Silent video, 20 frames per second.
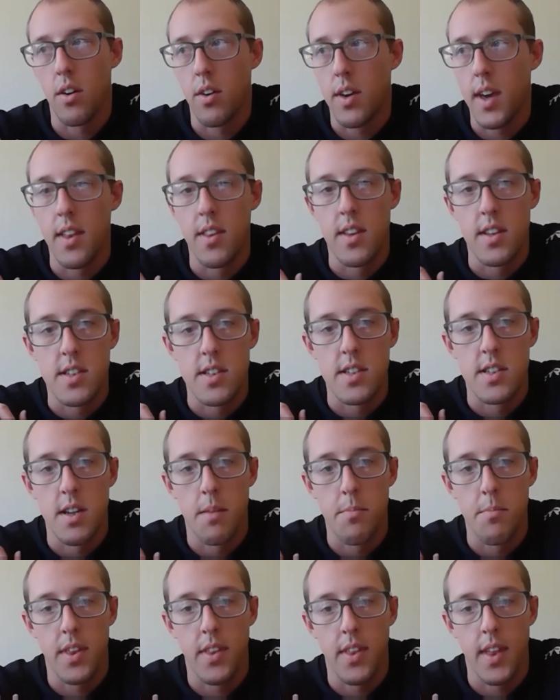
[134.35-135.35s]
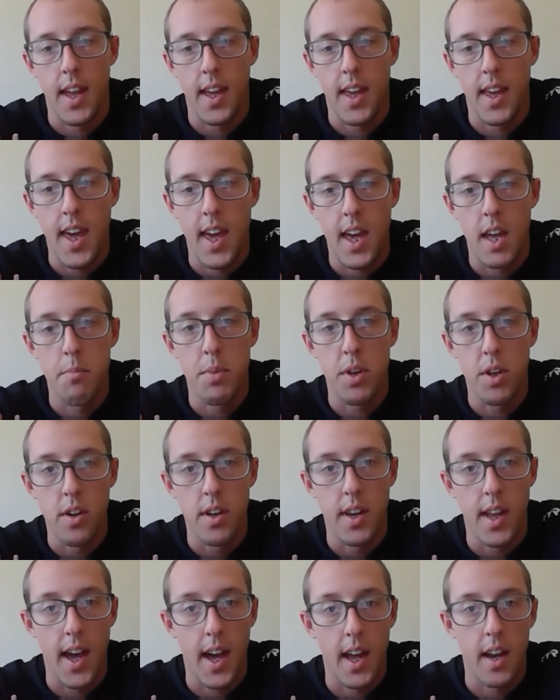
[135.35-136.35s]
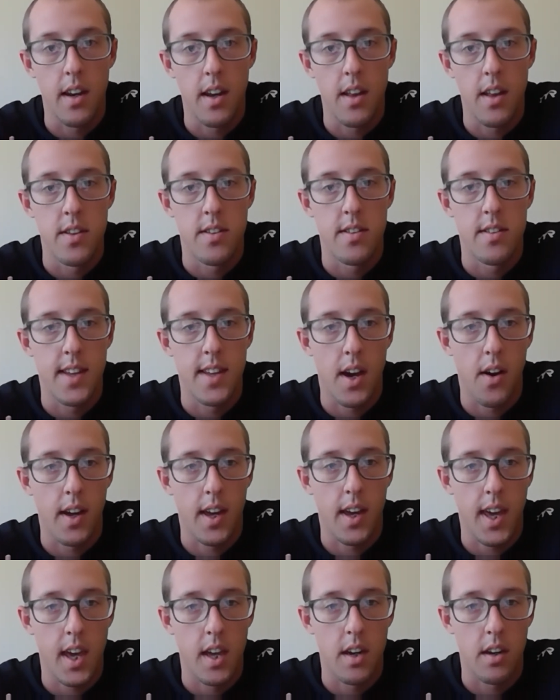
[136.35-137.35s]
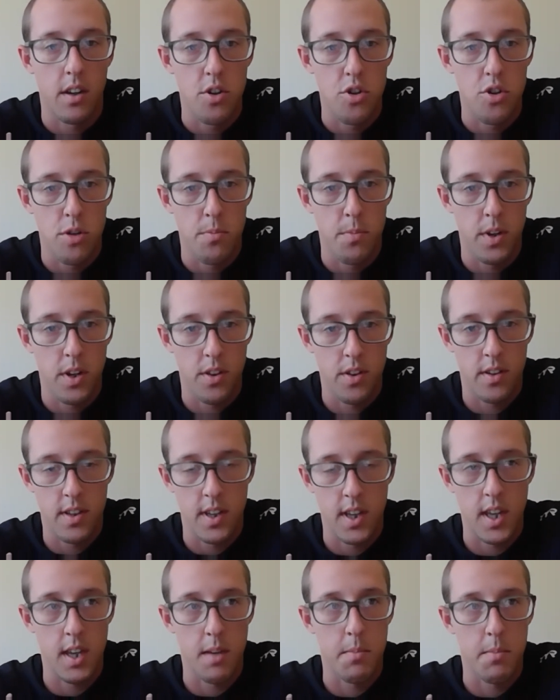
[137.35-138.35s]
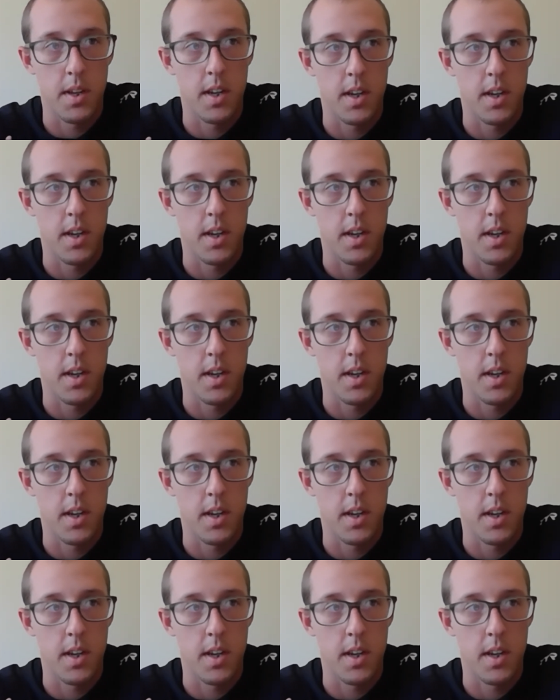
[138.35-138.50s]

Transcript: okay, this is something that I can be good at, and this is how I can contribute to the team.